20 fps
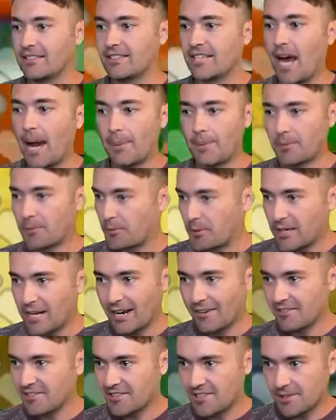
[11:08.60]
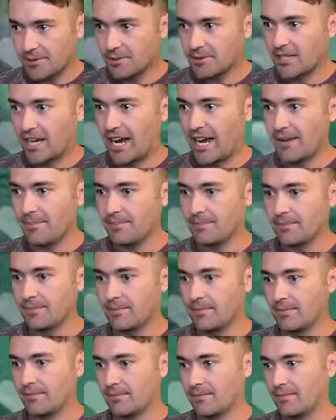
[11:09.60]
top three every single time.
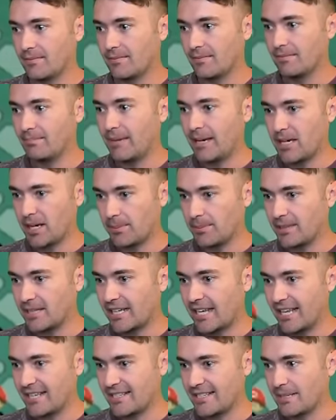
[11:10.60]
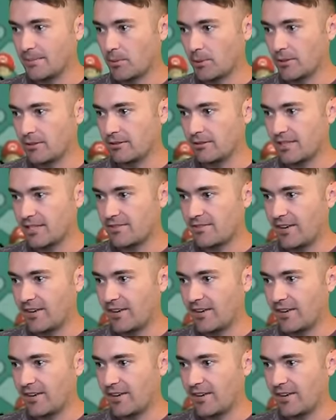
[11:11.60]
Might not be the case anymore. Let's